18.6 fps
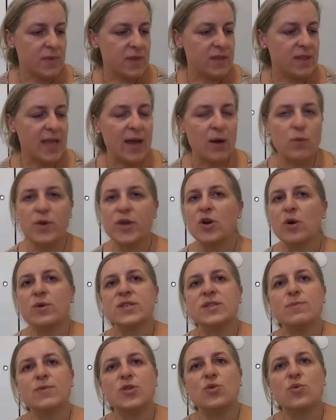That we're going
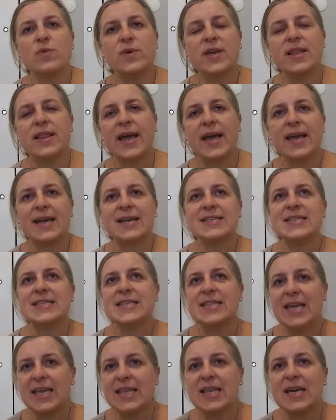to be doing like a
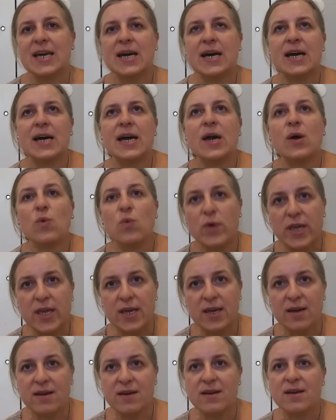state a
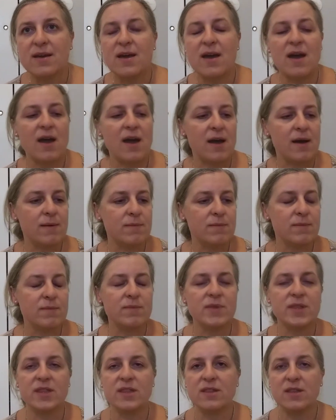week
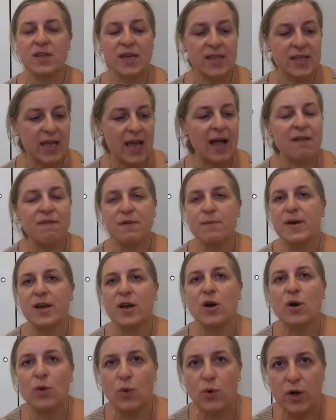in the
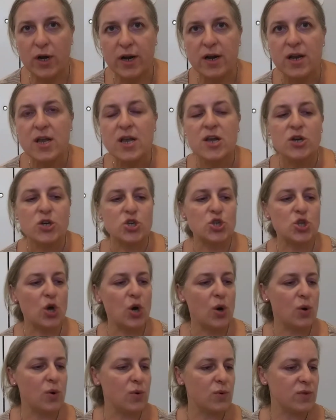alphabetical order.
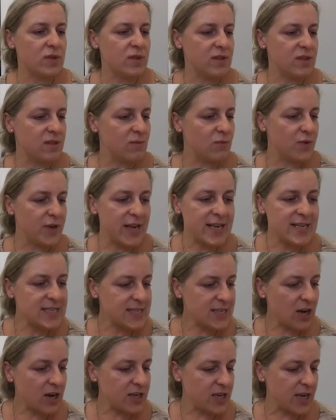So we didn't
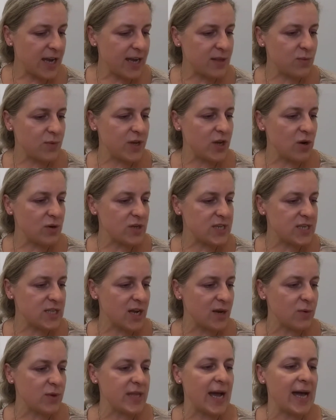start yet. We're going to
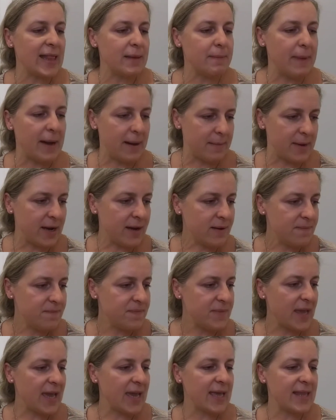start with Alabama,
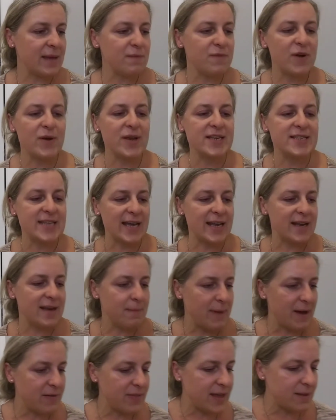and I'm very excited
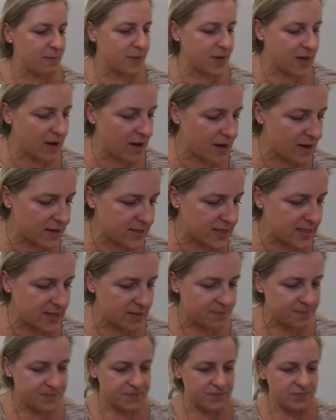about that because